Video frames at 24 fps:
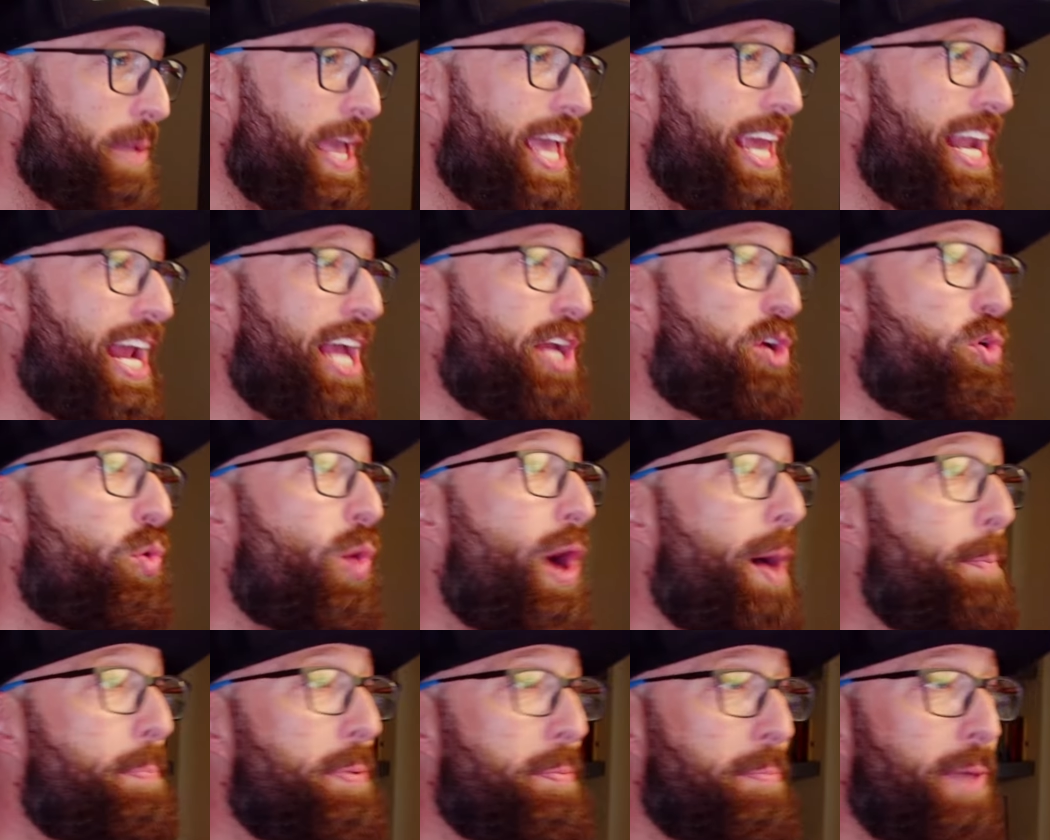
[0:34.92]
man, I grew
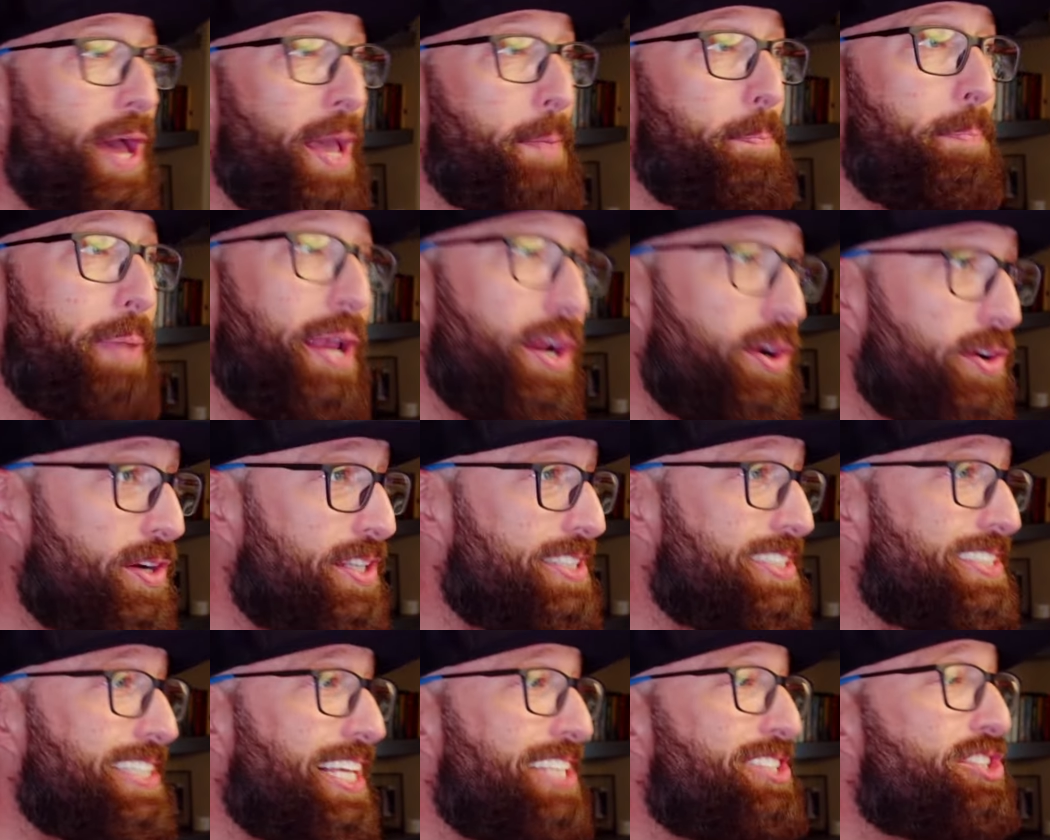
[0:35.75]
up, and my
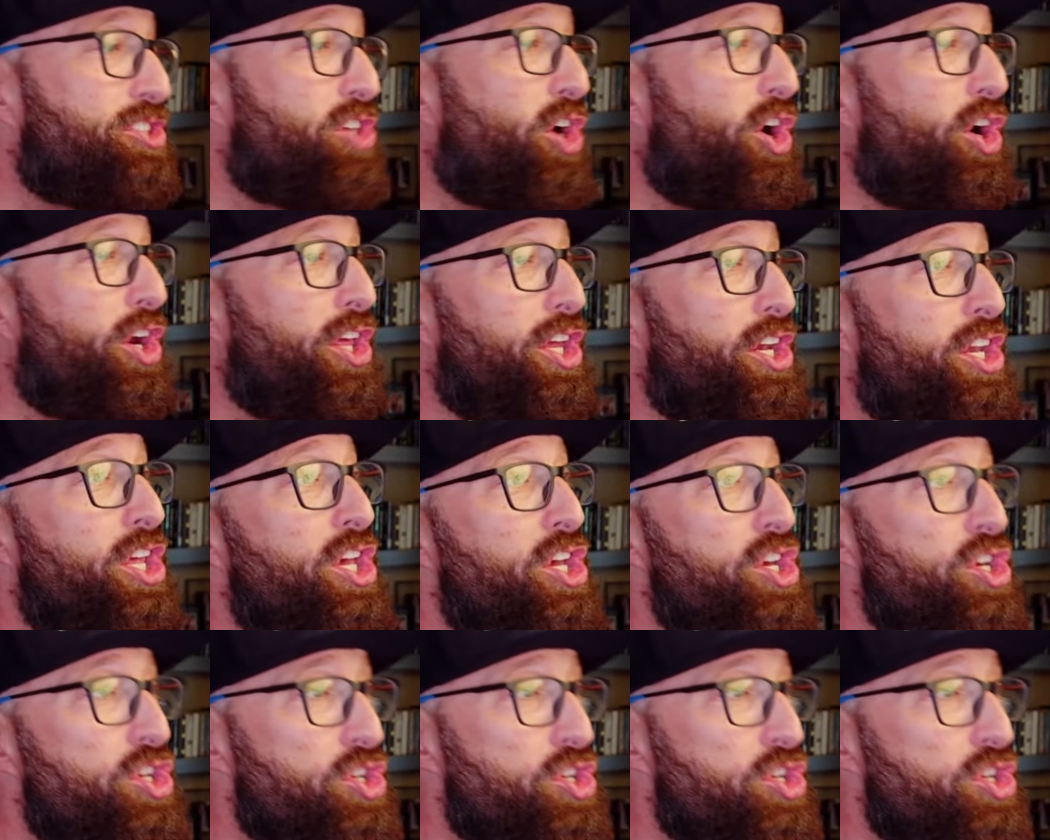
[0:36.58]
parents, they started